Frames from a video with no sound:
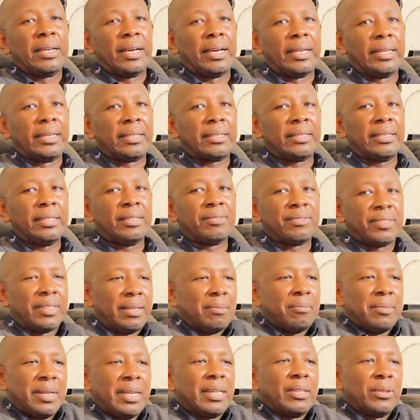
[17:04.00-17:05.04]
And even
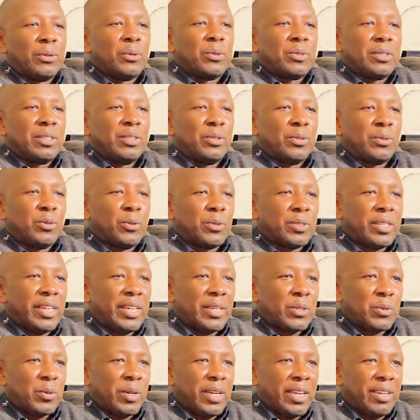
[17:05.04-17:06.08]
among those, you know, those
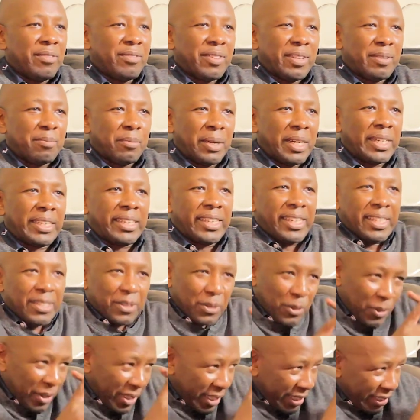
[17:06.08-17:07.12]
guys where even bad guys
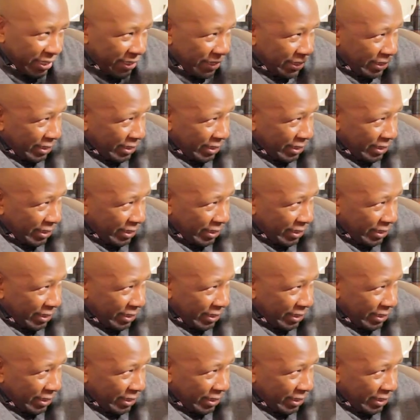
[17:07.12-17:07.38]
go like,